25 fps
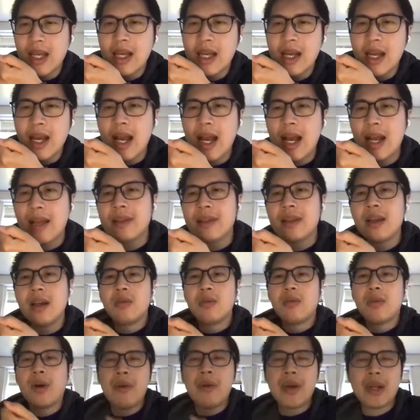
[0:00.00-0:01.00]
And
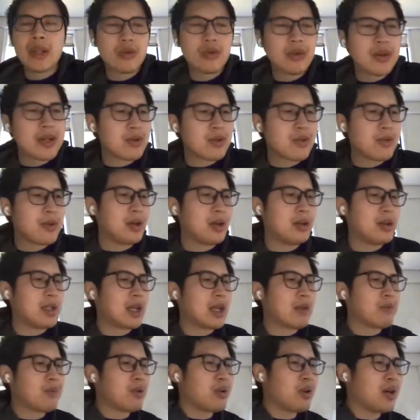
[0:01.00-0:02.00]
what we do is we will
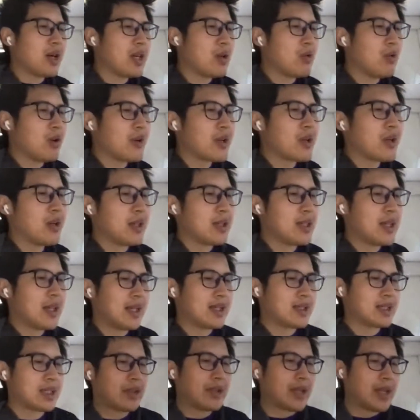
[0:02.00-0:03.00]
employ what we call
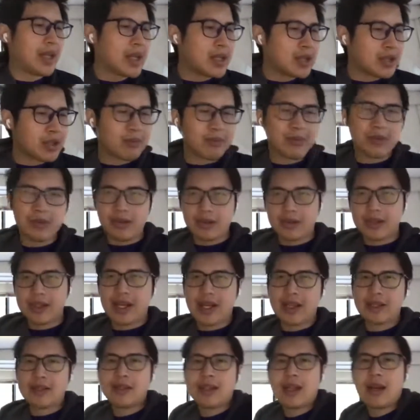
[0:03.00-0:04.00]
tensorialization
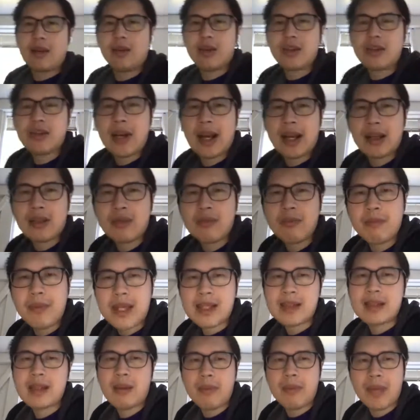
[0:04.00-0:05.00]
process that will try to
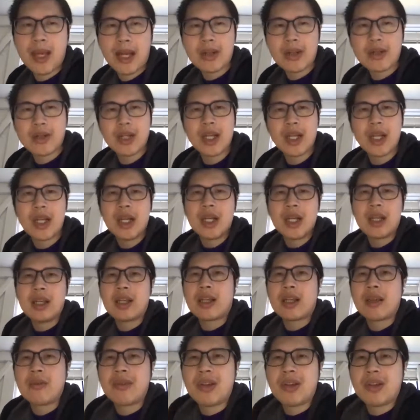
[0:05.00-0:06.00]
mix and match the
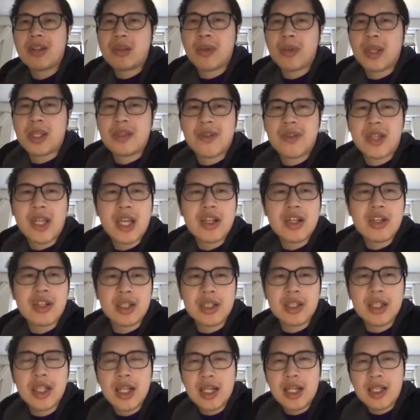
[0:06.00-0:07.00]
computer
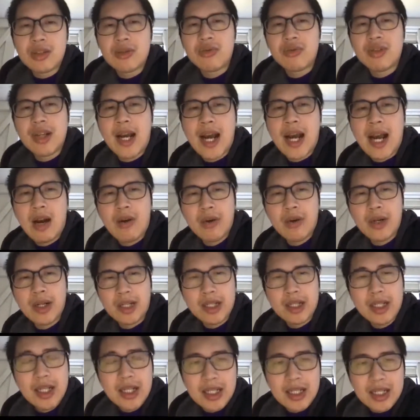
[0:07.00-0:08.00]
specification to the
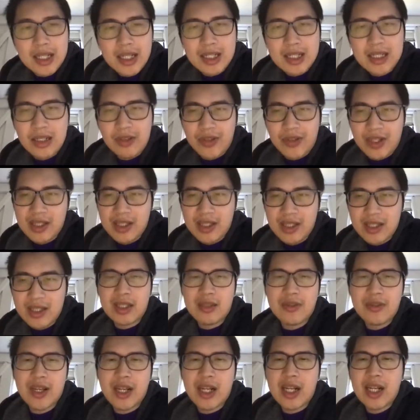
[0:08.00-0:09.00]
hardware interface
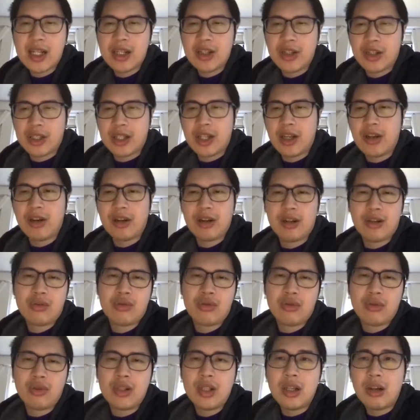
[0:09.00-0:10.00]
specification in order
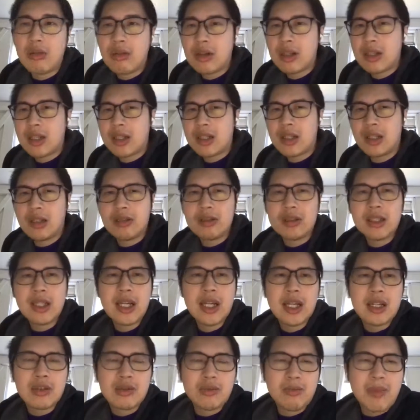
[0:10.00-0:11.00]
to lower the code
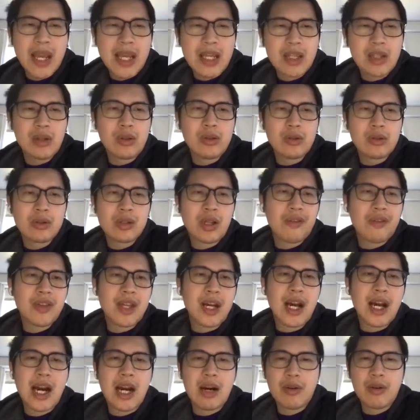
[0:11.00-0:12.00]
to make use of the
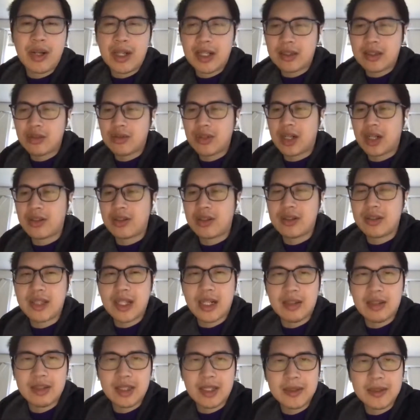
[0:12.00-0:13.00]
hardware instructions
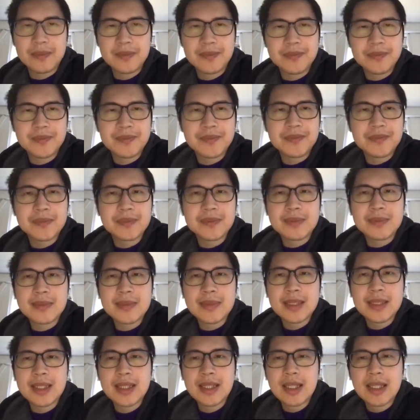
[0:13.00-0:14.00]
out there.
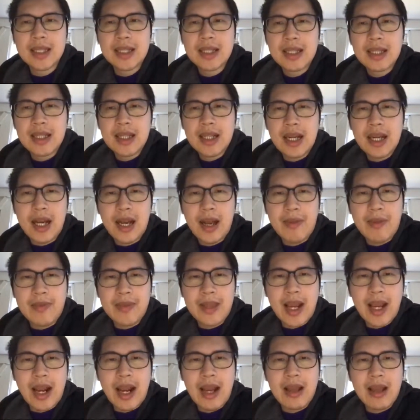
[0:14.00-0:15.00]
And
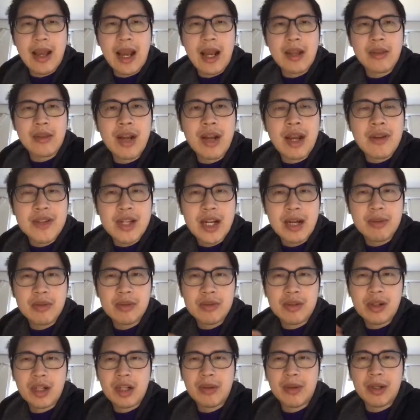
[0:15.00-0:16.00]
I have time to
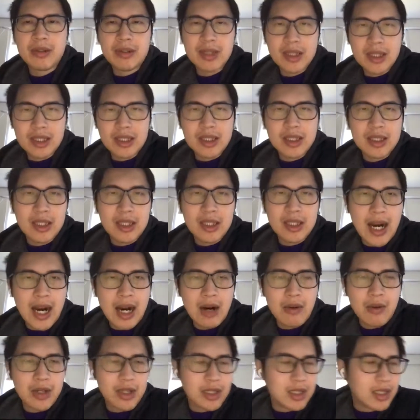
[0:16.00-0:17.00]
talk about the
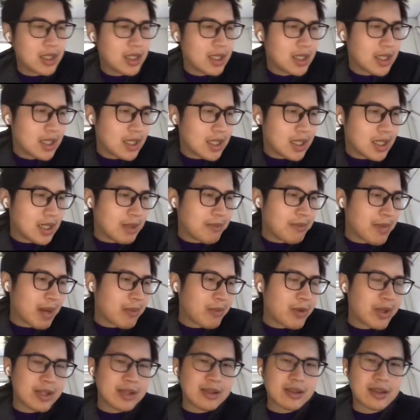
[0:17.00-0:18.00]
hardware
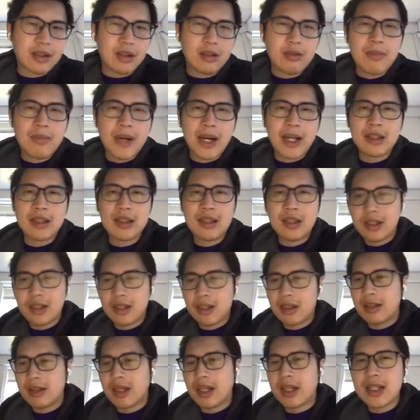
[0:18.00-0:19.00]
memory scope, but in
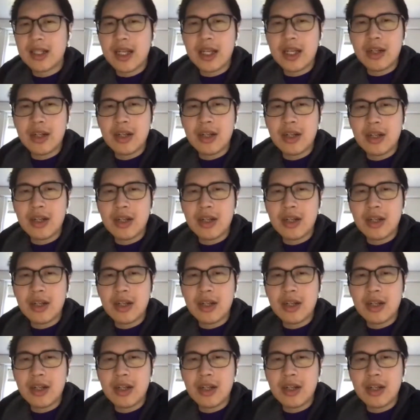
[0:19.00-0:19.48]
another